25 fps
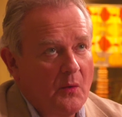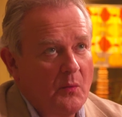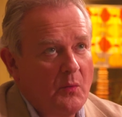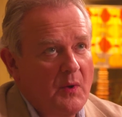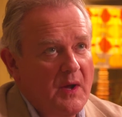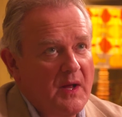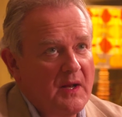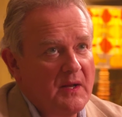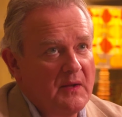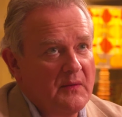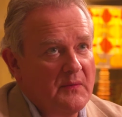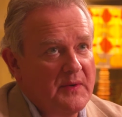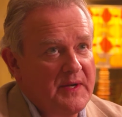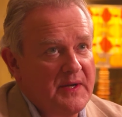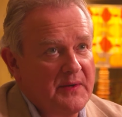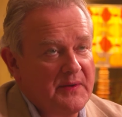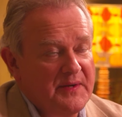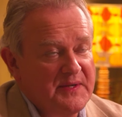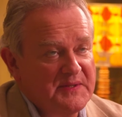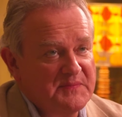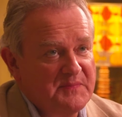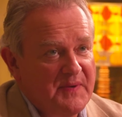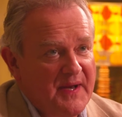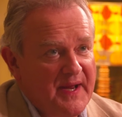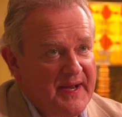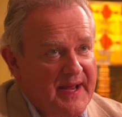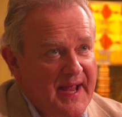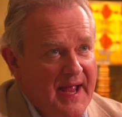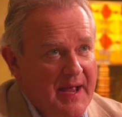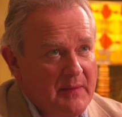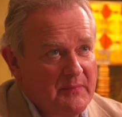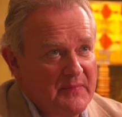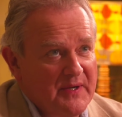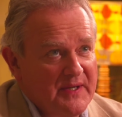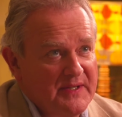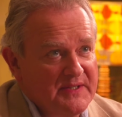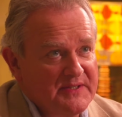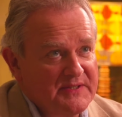Well, you know, he was playing
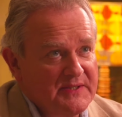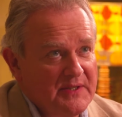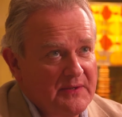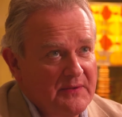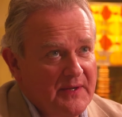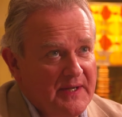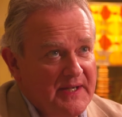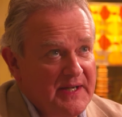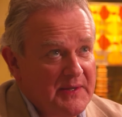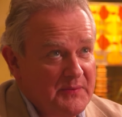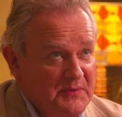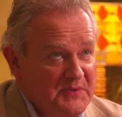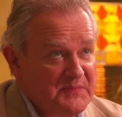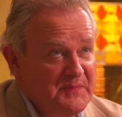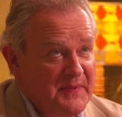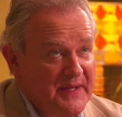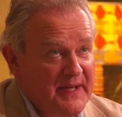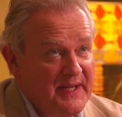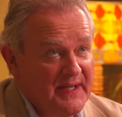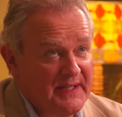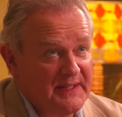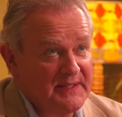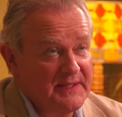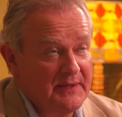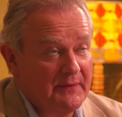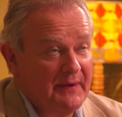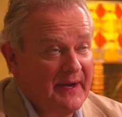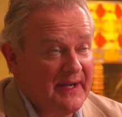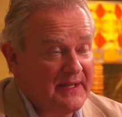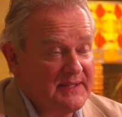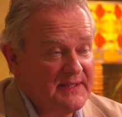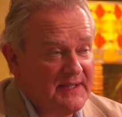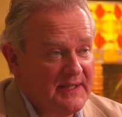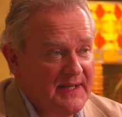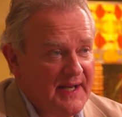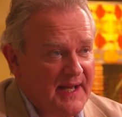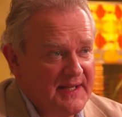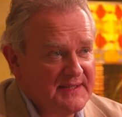Hamlet, so and he was being
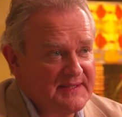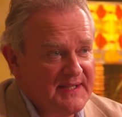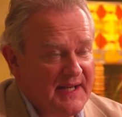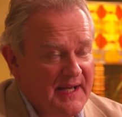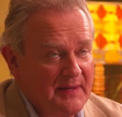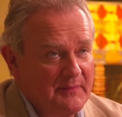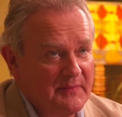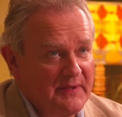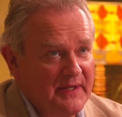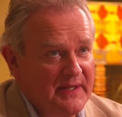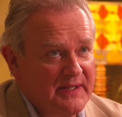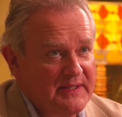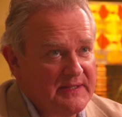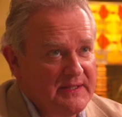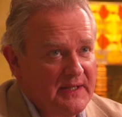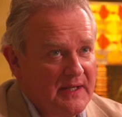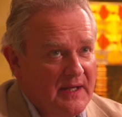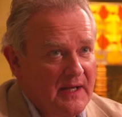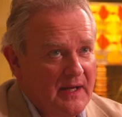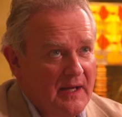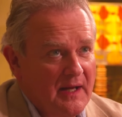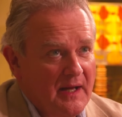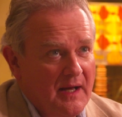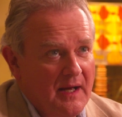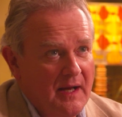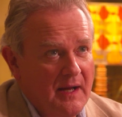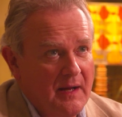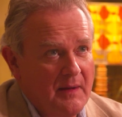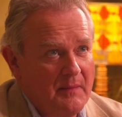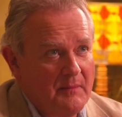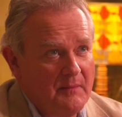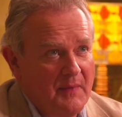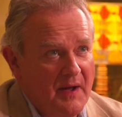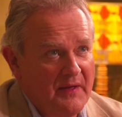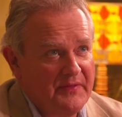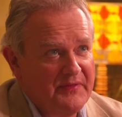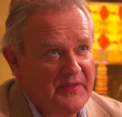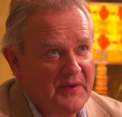directed as Hamlet.
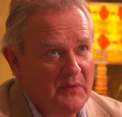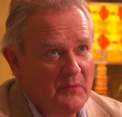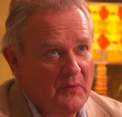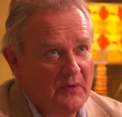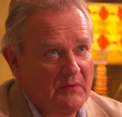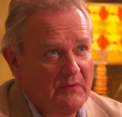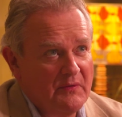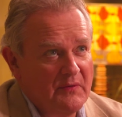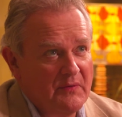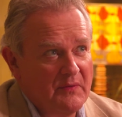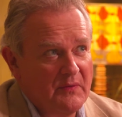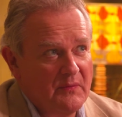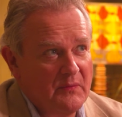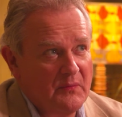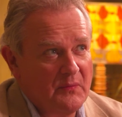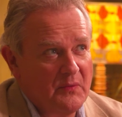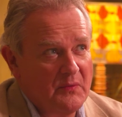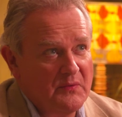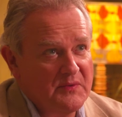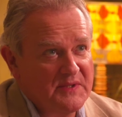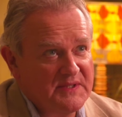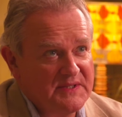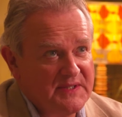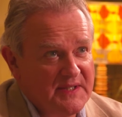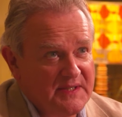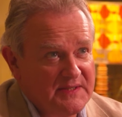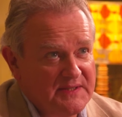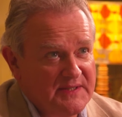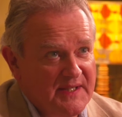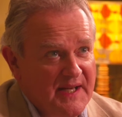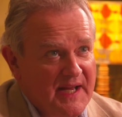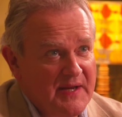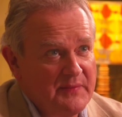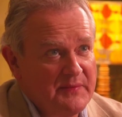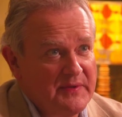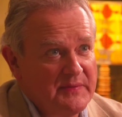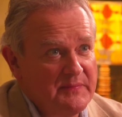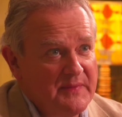Um, I think what always has
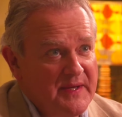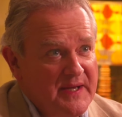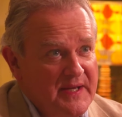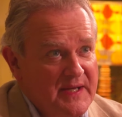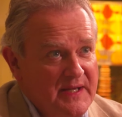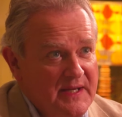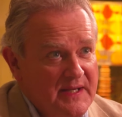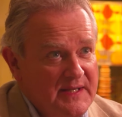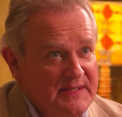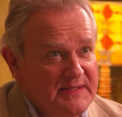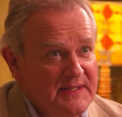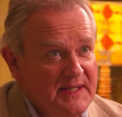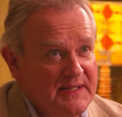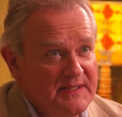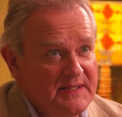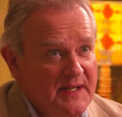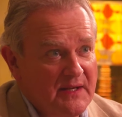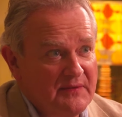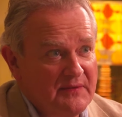stayed with me is his